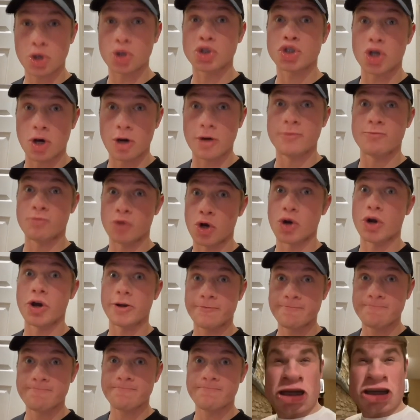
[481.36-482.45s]
It's good, real good.
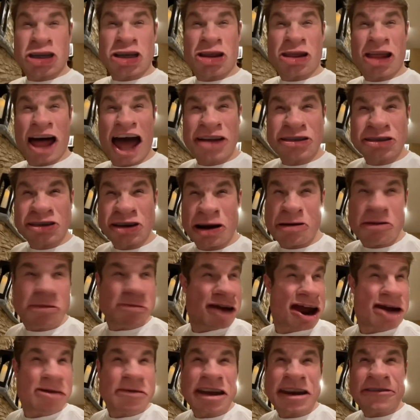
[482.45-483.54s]
Cilantro?
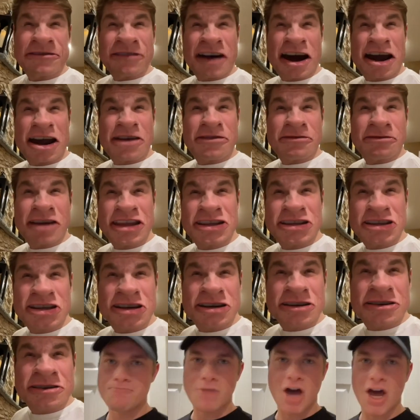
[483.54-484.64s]
Where are we, the fucking rich?
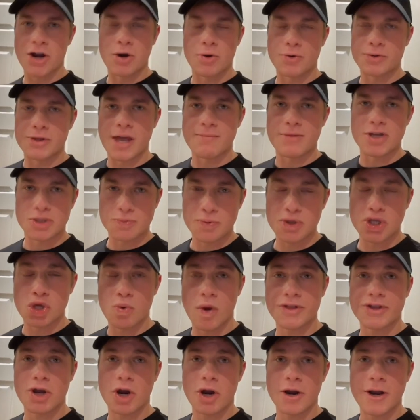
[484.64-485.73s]
I don't know what that means, but do you
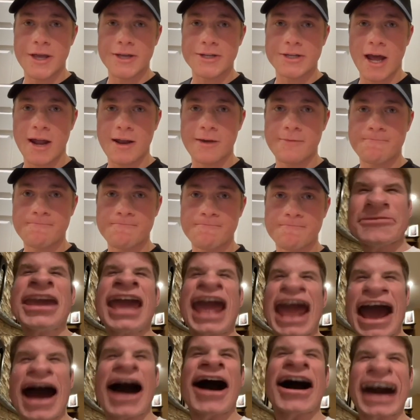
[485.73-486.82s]
want the carne asada?
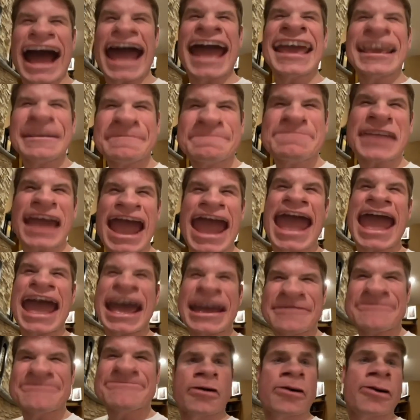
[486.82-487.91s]
Yeah, okay, yeah.
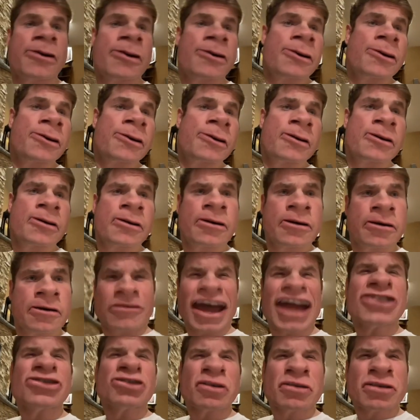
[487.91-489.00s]

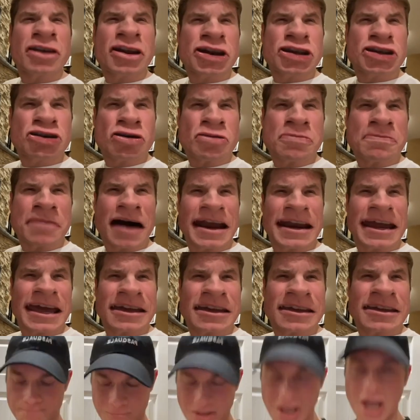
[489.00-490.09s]
Hey, throw another scoop on it.
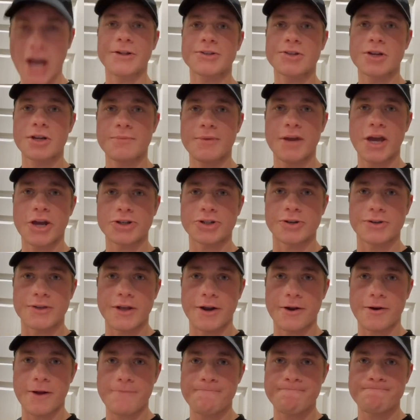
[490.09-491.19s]
Yeah, it's gonna be extra. Is that
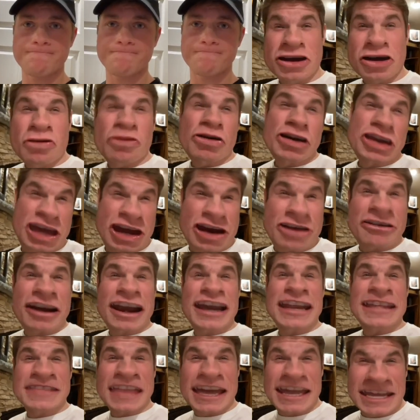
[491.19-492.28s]
all right? We already
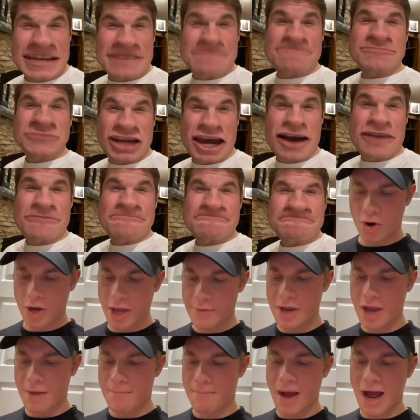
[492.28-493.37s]
did it, so. Okay, we
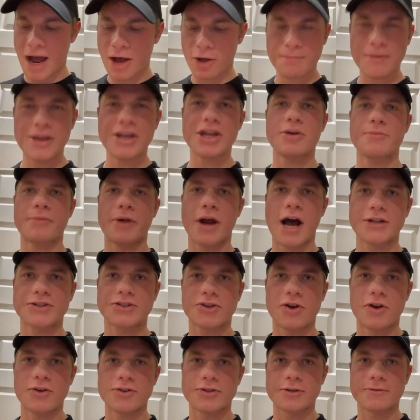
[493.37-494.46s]
got mild, medium, or hot
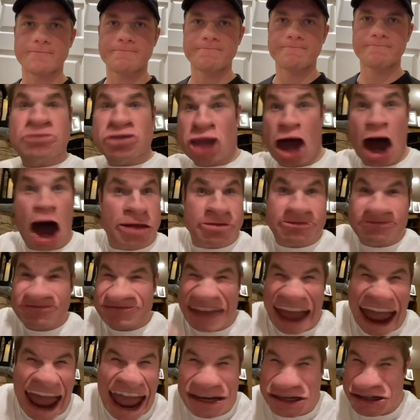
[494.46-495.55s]
salsa. None,
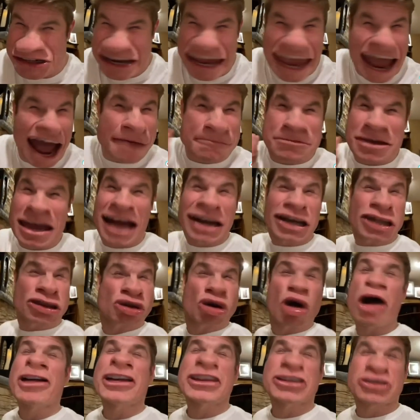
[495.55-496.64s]
thanks. Yeah, I'll be on the
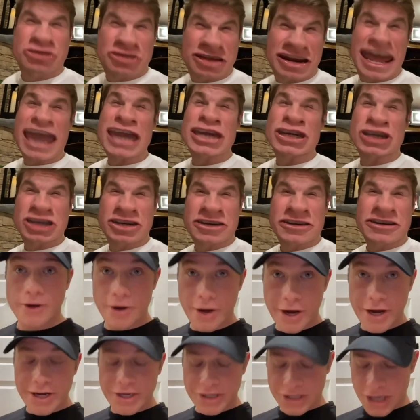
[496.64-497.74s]
toilet three days. All right,
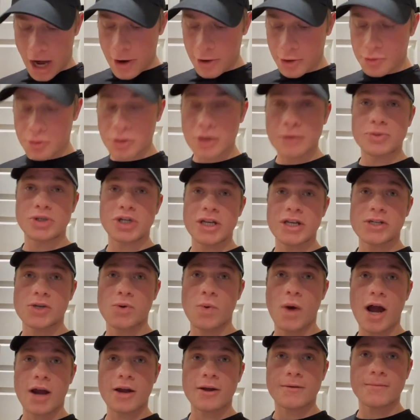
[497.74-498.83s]
any sour cream cheese
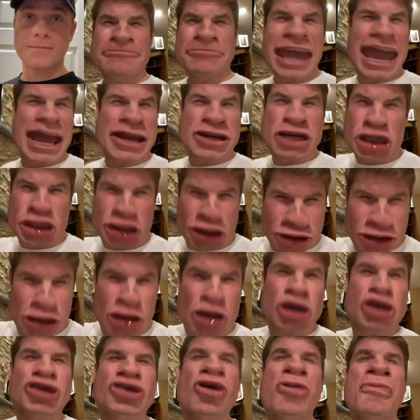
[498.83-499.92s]
guac? Yeah, just a little
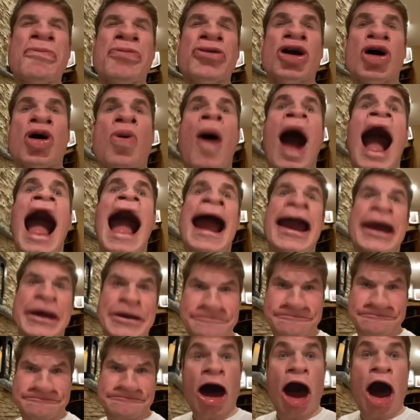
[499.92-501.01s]
scoop of the guac.
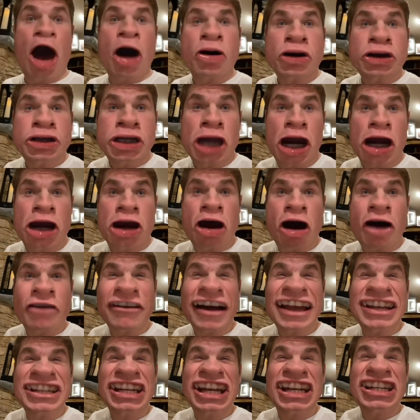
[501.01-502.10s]
Oh, jerk off. I
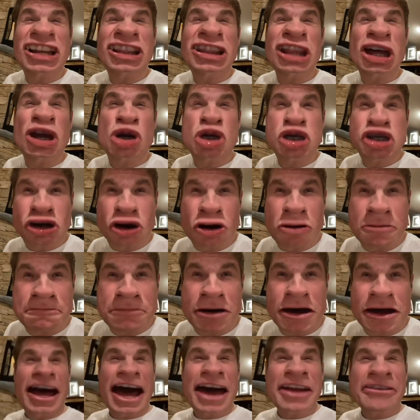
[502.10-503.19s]
says a little scoop.
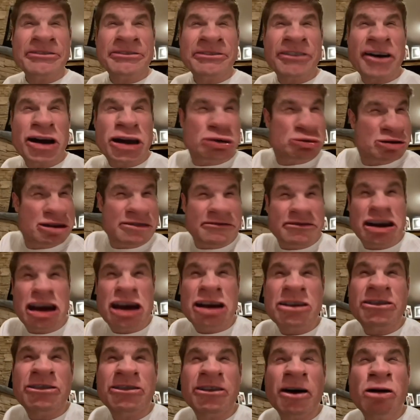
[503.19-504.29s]
How the fuck are you even
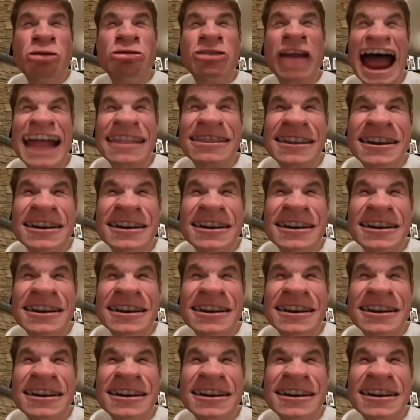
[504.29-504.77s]
gonna fold that?